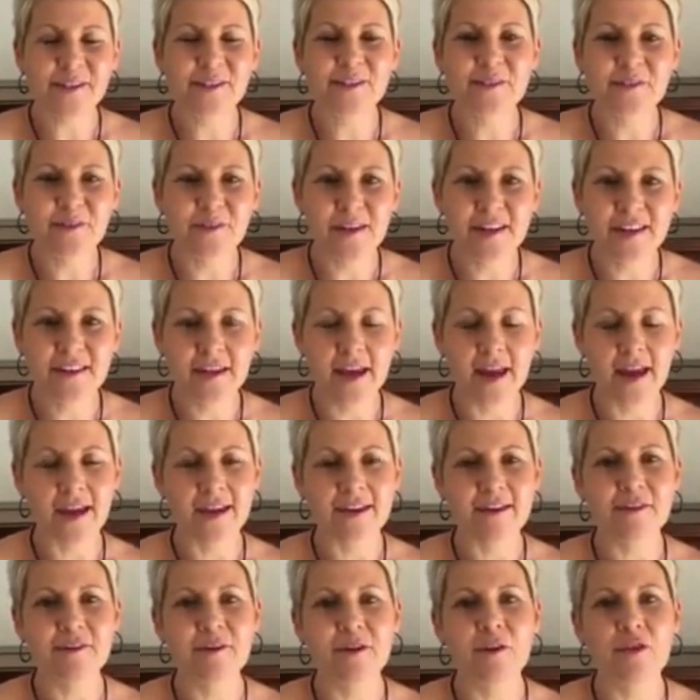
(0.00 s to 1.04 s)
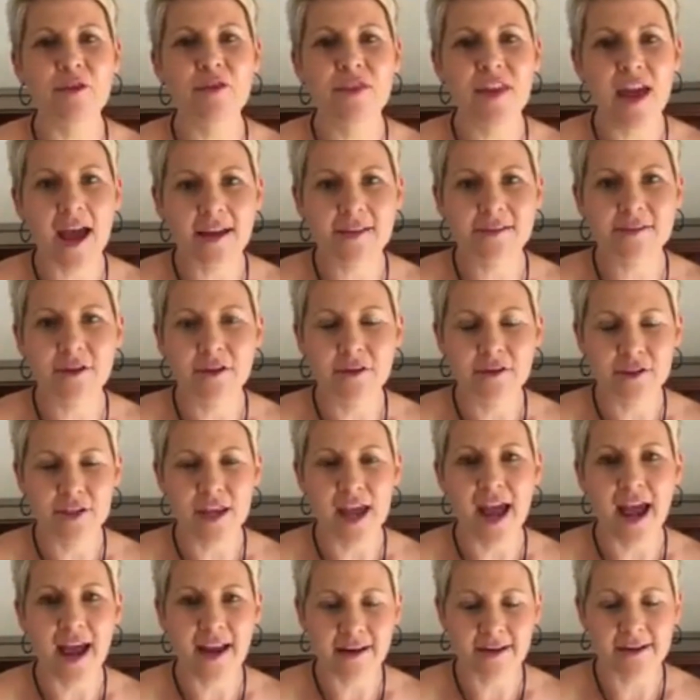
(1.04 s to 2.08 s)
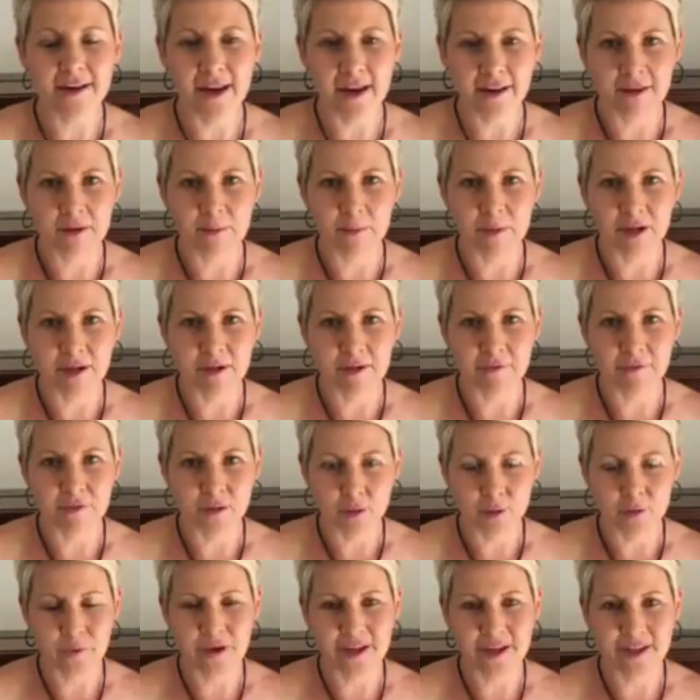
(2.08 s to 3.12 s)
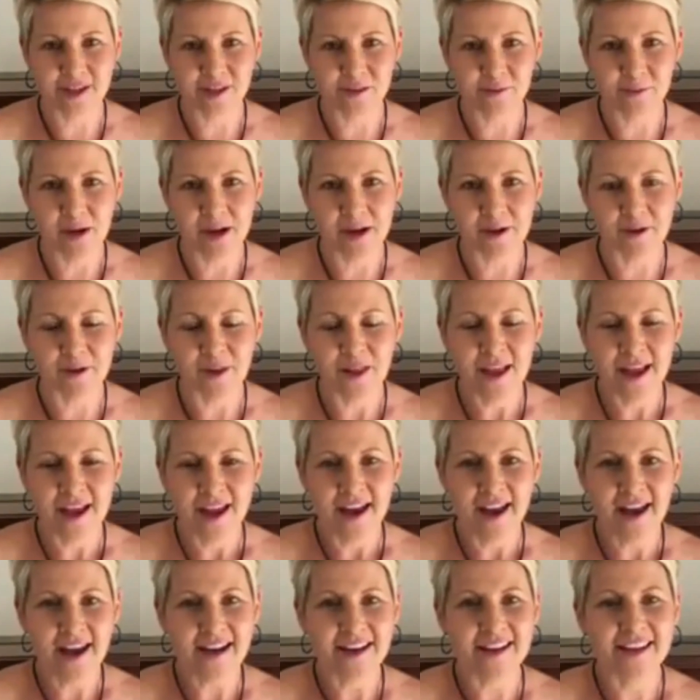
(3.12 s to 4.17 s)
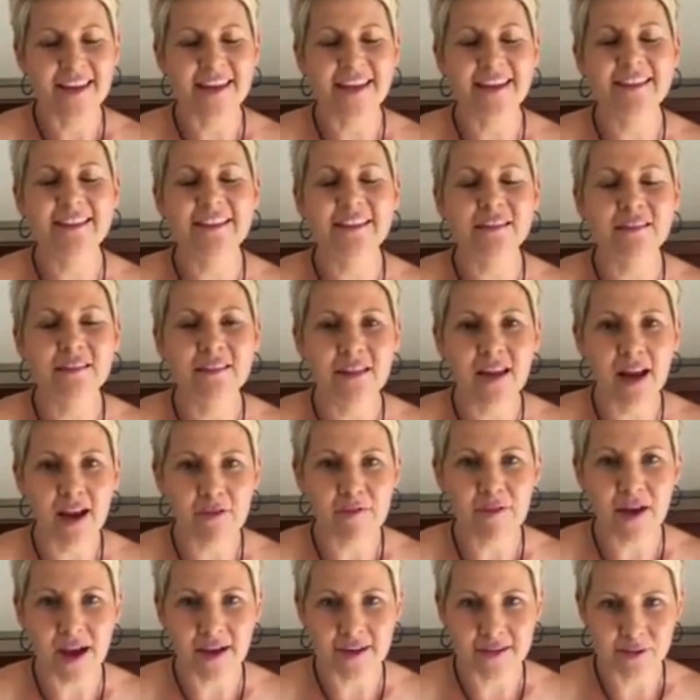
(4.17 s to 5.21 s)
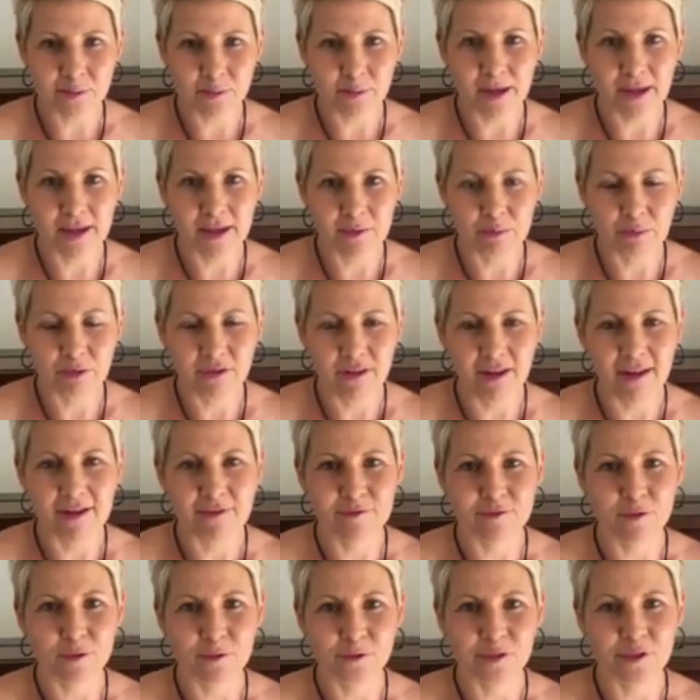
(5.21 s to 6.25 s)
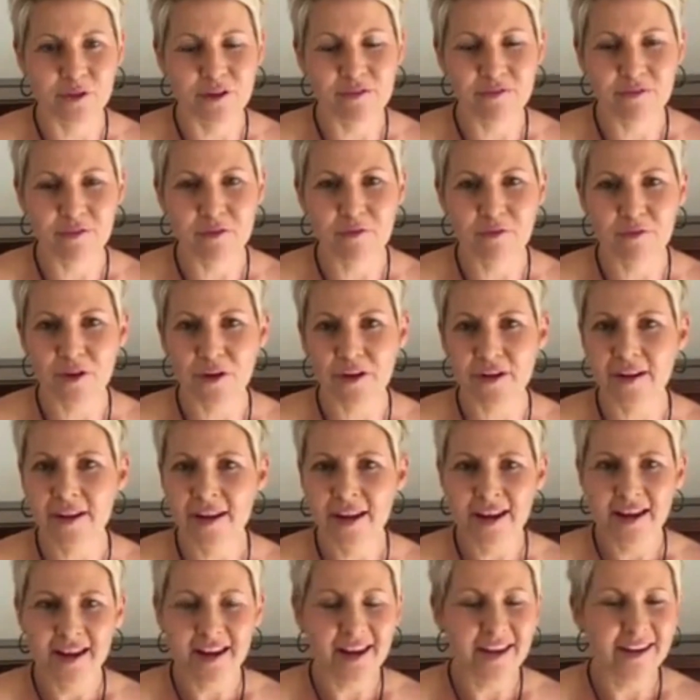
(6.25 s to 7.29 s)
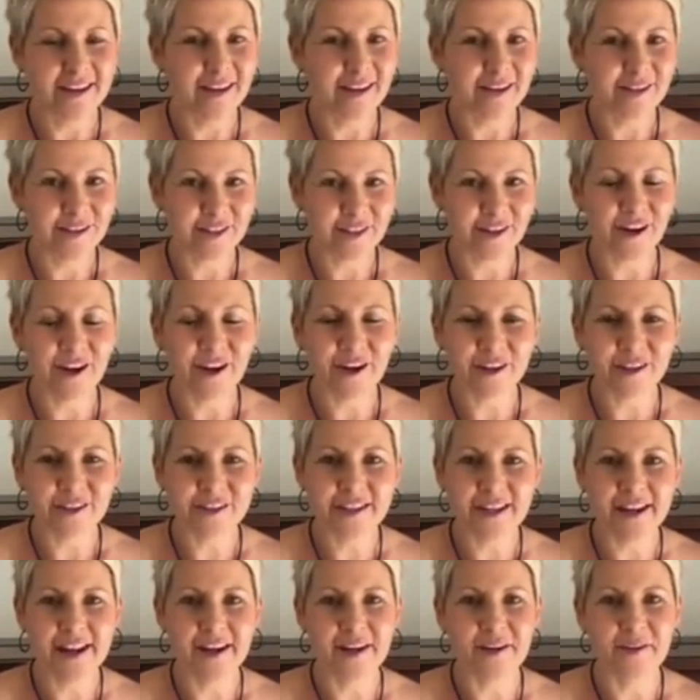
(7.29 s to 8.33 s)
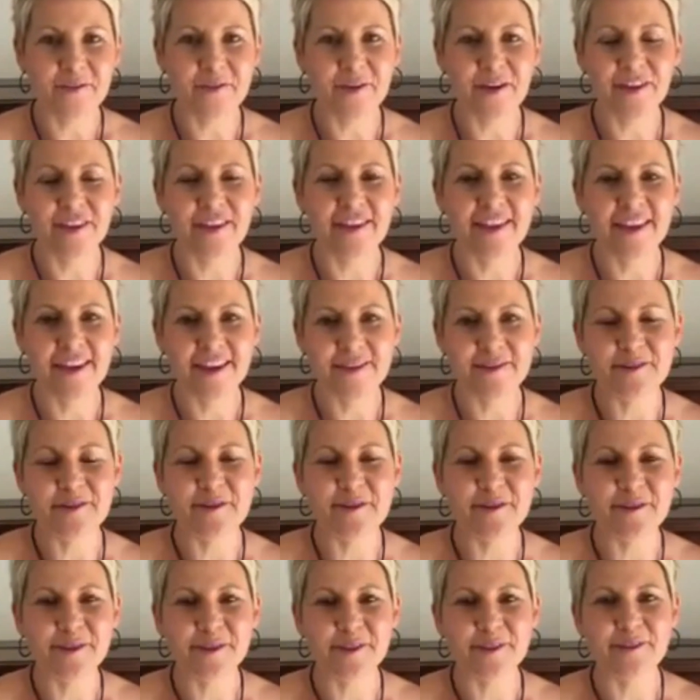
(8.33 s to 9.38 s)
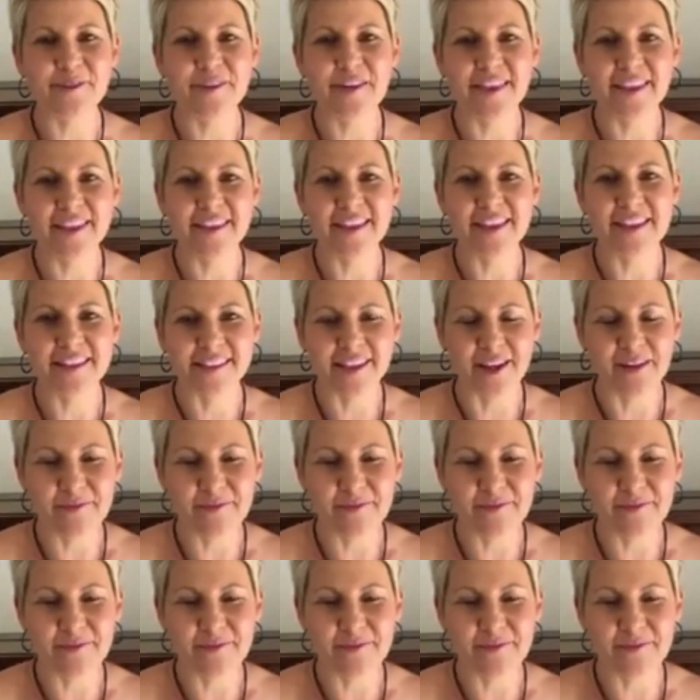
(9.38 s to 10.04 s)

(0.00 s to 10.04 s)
doing that, you know, that's going to add an element of joy as well. Kids love us being playful. So if you've got a child, whether they're yours or whether they're